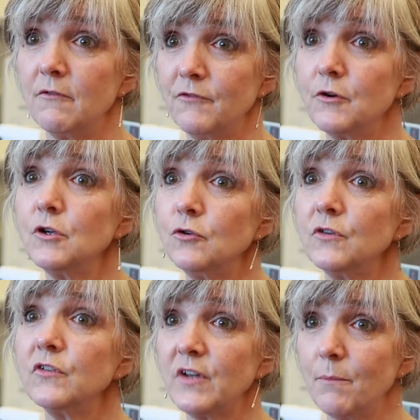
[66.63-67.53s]
a very
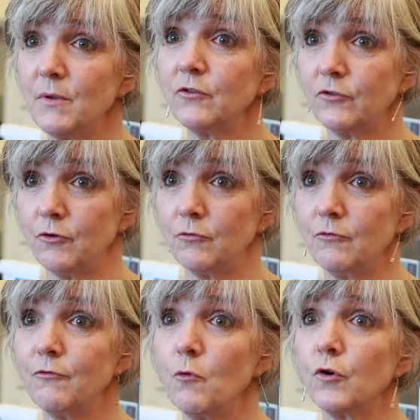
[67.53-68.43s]
good stepping stone
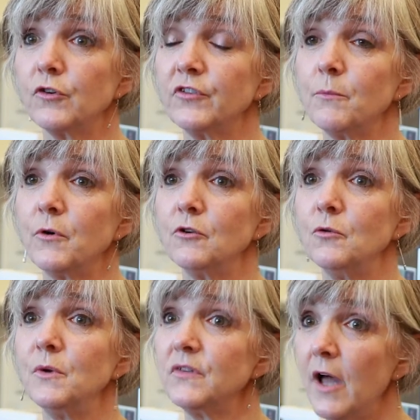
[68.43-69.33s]
for someone
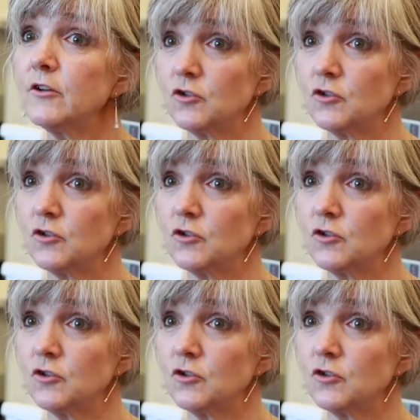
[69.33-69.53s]
who is not